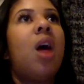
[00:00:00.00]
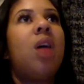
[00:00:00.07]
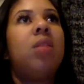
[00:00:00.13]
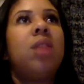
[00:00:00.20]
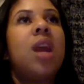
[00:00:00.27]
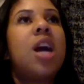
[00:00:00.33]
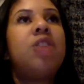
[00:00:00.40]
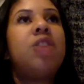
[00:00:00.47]

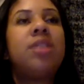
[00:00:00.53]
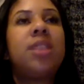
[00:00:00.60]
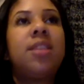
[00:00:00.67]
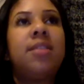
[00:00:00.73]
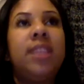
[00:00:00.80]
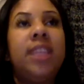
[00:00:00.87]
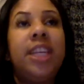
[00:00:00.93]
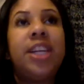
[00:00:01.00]
hundreds
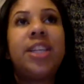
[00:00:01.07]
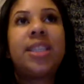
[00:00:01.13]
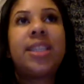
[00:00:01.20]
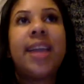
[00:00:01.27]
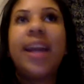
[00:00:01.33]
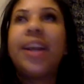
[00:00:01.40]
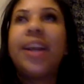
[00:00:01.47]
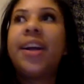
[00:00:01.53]
of years
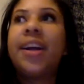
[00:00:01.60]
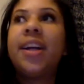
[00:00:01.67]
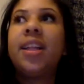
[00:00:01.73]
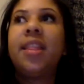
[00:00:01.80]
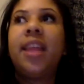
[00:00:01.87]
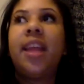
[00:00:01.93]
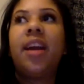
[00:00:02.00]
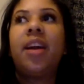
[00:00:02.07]
later,
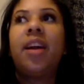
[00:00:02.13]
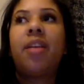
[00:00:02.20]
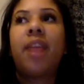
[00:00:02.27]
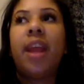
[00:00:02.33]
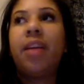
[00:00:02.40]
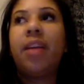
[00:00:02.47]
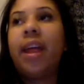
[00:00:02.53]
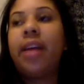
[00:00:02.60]
their
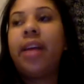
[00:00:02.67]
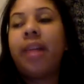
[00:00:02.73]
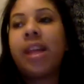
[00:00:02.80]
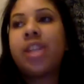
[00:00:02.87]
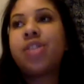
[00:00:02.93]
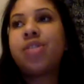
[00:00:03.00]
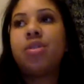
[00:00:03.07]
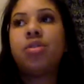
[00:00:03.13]
great great
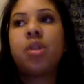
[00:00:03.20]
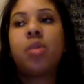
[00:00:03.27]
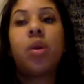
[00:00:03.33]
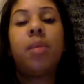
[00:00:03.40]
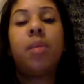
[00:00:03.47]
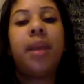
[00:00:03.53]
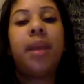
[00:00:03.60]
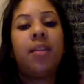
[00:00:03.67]
grandchildren
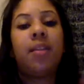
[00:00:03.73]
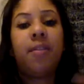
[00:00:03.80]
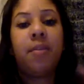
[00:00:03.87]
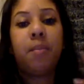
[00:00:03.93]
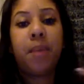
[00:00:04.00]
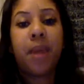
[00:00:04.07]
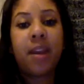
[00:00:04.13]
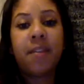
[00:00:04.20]
were
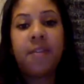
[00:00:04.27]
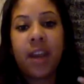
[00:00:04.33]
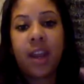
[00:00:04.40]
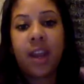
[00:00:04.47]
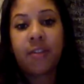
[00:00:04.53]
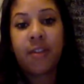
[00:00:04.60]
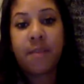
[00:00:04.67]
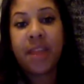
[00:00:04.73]

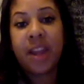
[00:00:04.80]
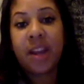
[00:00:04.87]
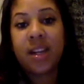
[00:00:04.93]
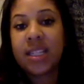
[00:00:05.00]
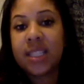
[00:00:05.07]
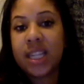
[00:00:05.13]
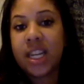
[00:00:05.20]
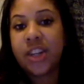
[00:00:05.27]
benefiting from their
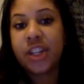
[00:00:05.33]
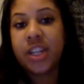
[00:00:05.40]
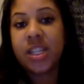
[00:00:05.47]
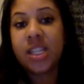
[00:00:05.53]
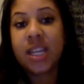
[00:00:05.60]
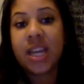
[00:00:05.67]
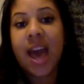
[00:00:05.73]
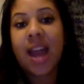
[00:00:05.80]
decision
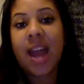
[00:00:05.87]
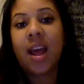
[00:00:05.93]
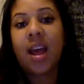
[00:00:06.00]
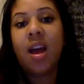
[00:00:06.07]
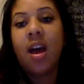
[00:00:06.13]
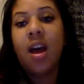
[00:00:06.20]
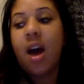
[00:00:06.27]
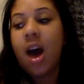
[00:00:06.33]
to kind of
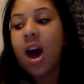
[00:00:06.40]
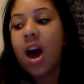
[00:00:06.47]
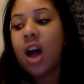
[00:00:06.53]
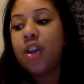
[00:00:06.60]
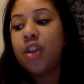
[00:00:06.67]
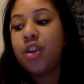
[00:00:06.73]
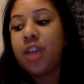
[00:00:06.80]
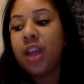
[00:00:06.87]
uh,
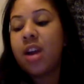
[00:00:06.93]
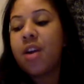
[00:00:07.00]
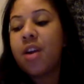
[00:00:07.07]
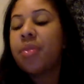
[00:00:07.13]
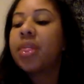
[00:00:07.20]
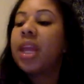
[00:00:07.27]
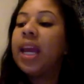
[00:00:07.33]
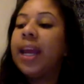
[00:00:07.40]
do their
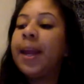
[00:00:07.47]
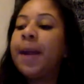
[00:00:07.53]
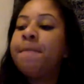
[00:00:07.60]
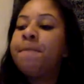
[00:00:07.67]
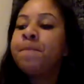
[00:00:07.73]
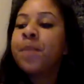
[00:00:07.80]
own thing.